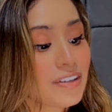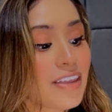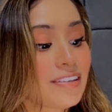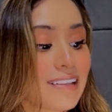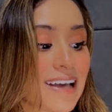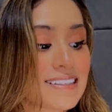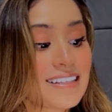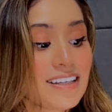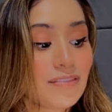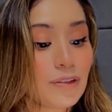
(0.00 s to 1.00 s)
and the lasting
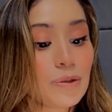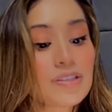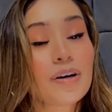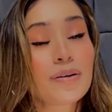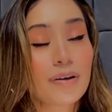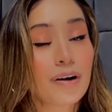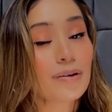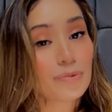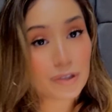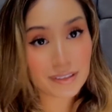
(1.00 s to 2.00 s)
influence on our
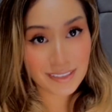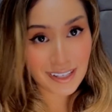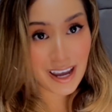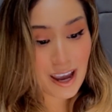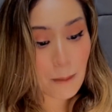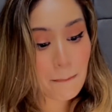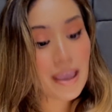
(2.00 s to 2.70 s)
world today.